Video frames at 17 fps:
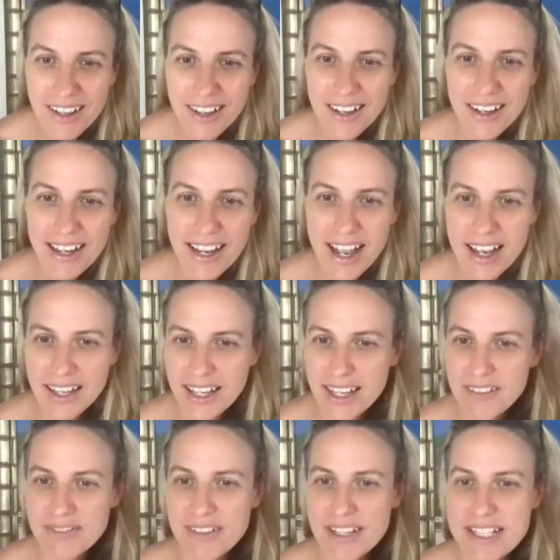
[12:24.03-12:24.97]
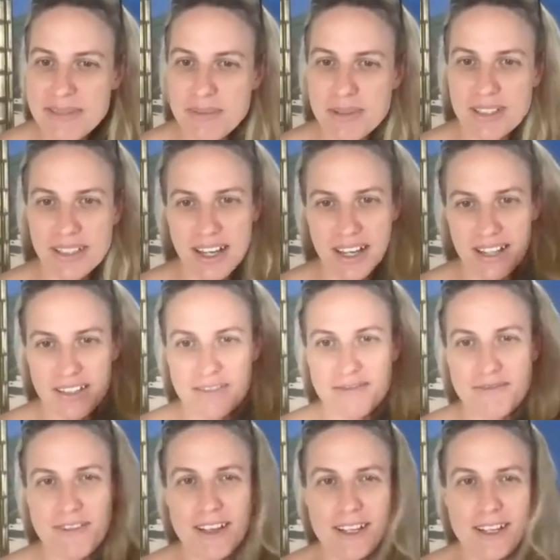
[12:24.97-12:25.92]
can't get Facebook
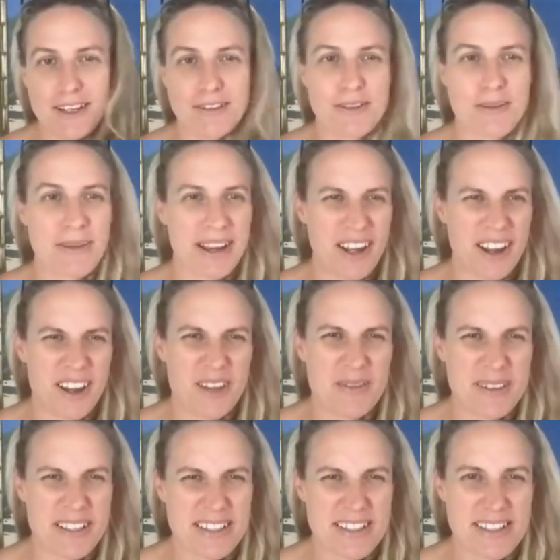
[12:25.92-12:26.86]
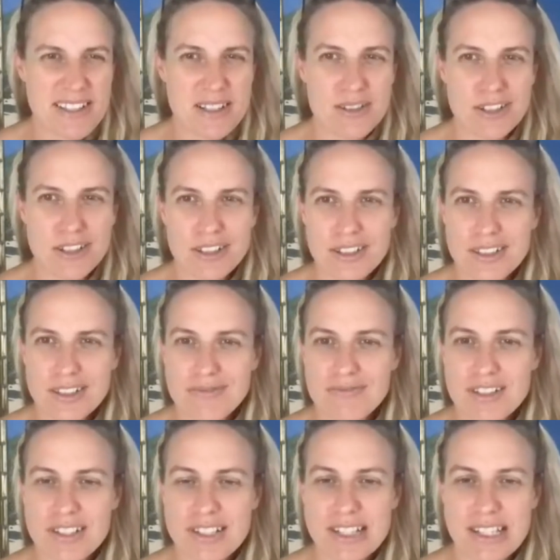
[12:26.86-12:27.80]
Live. Rebecca, are we still good?
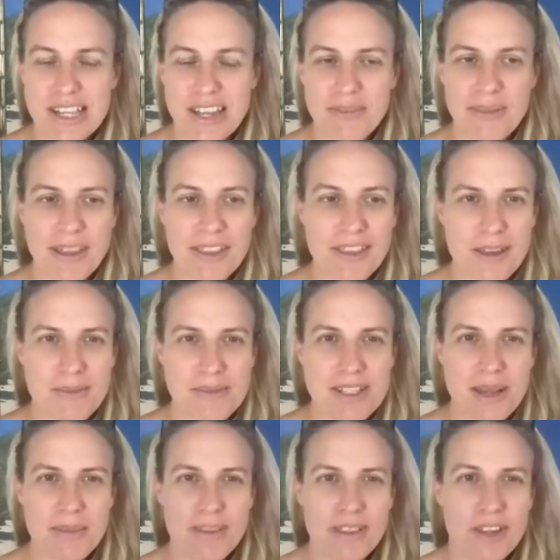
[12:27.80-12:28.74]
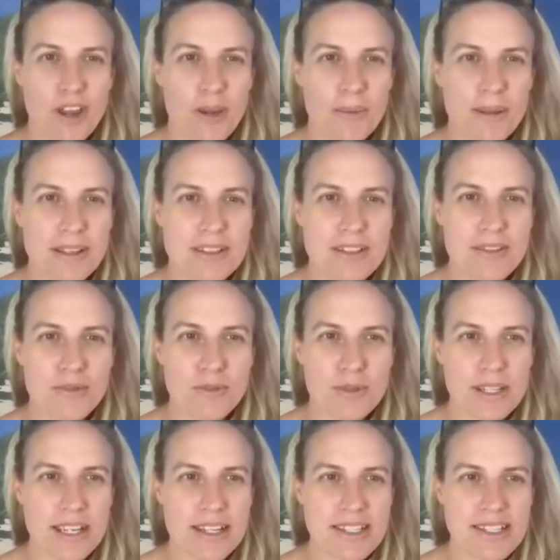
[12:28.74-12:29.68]
Just give me a thumbs up in the comments if
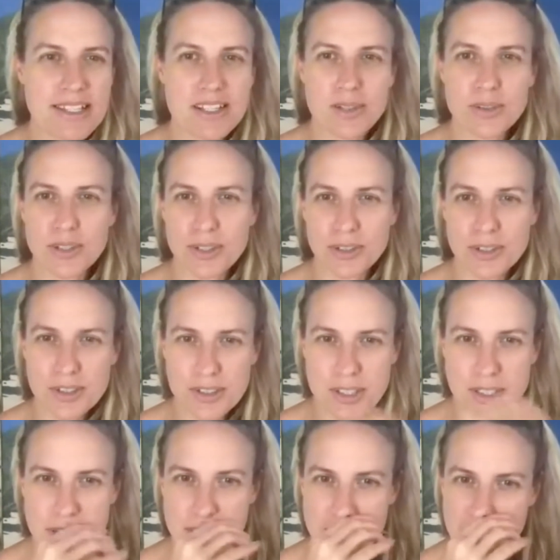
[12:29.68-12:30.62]
we are still good.